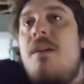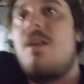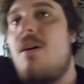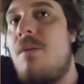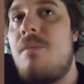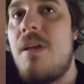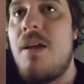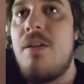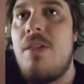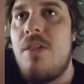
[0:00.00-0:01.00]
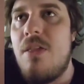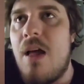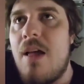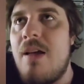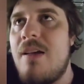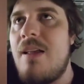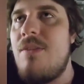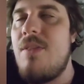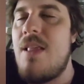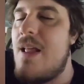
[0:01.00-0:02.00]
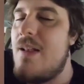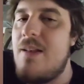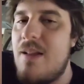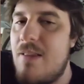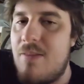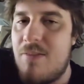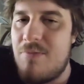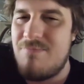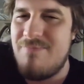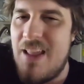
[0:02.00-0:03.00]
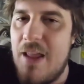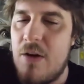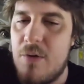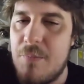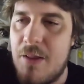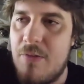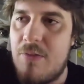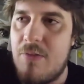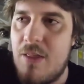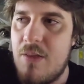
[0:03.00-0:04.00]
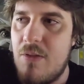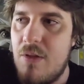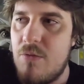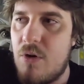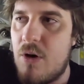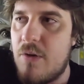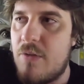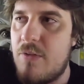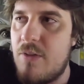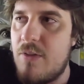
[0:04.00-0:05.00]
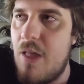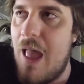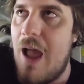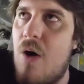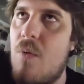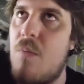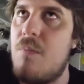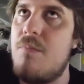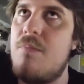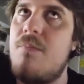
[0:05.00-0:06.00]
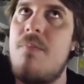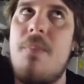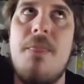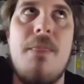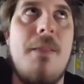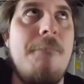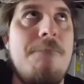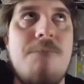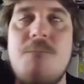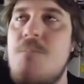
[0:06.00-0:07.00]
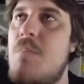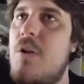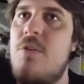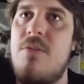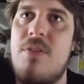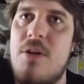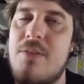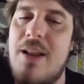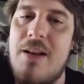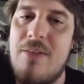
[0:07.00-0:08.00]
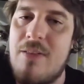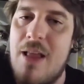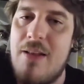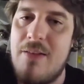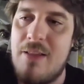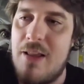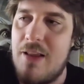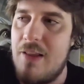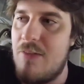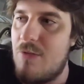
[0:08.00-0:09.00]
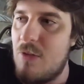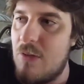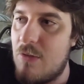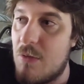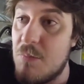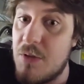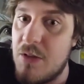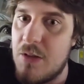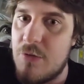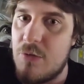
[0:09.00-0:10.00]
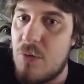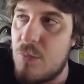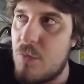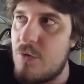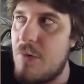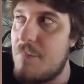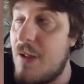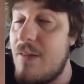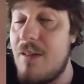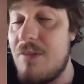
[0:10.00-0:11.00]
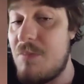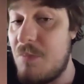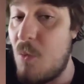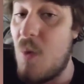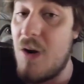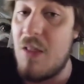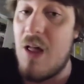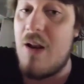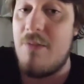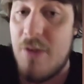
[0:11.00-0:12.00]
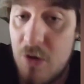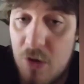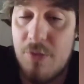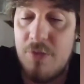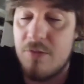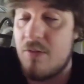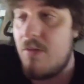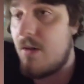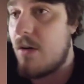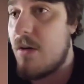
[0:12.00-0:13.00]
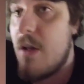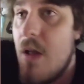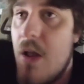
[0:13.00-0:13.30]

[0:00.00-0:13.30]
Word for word: you know, they, they even then it's hit or miss they, in regards to how much of their data set that is is completely stolen, which I'm guessing is quite a lot of it, all things considered.